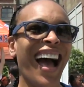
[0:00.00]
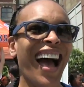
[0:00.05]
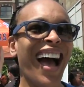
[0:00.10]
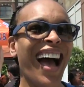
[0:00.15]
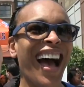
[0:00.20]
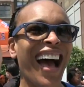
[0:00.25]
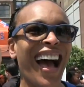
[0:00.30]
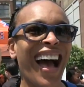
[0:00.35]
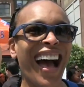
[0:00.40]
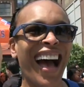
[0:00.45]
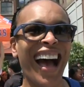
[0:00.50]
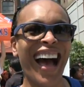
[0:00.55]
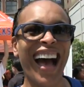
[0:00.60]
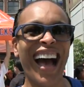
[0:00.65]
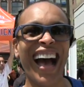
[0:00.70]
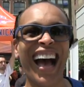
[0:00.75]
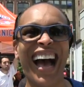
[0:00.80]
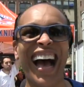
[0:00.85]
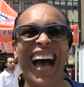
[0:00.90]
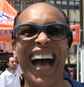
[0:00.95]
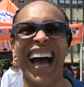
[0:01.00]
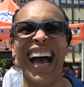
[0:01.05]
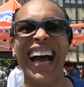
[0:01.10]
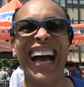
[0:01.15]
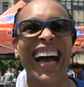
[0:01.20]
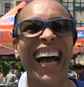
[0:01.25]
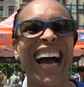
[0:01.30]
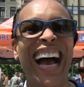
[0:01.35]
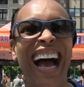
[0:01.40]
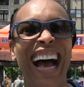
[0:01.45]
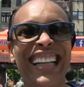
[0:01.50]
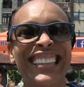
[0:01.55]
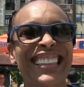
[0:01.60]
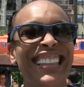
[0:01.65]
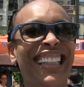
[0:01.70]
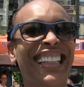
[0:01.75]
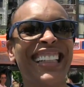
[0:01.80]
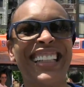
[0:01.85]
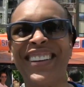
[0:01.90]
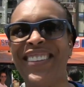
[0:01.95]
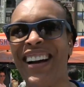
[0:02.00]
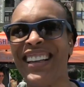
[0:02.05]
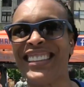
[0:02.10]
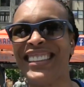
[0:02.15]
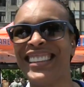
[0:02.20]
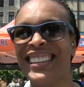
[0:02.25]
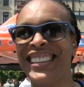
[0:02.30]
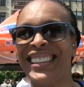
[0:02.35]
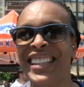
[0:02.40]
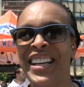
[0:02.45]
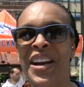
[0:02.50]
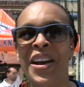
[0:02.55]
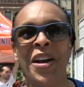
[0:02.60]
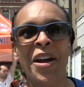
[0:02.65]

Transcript: That's a good question.